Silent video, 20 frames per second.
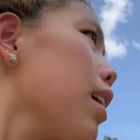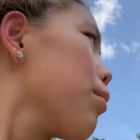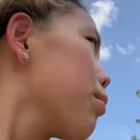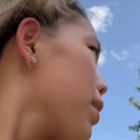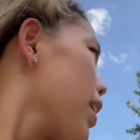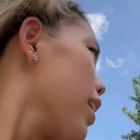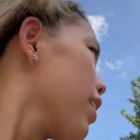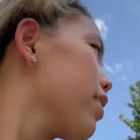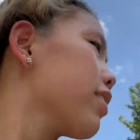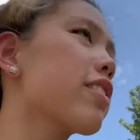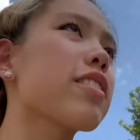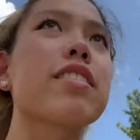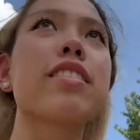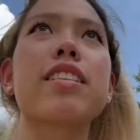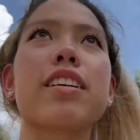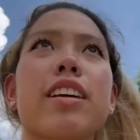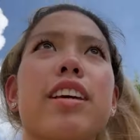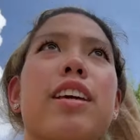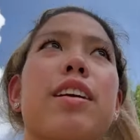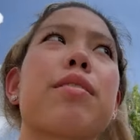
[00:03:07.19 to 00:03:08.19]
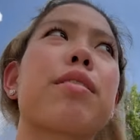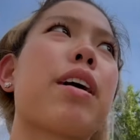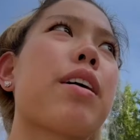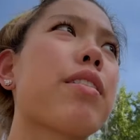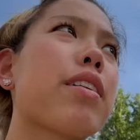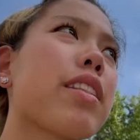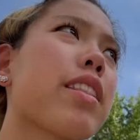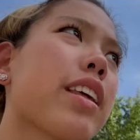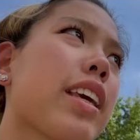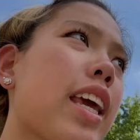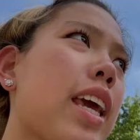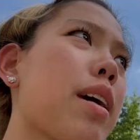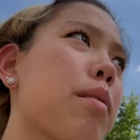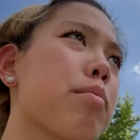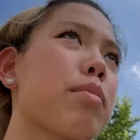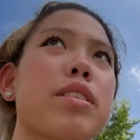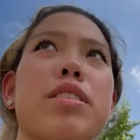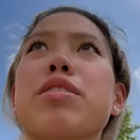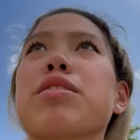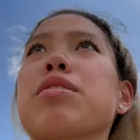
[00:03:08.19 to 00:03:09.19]
I'm kind of just looking around at the
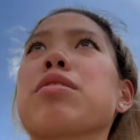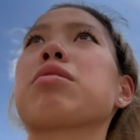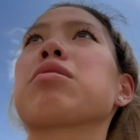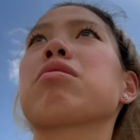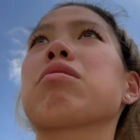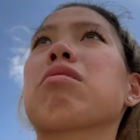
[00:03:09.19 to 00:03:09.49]
campus.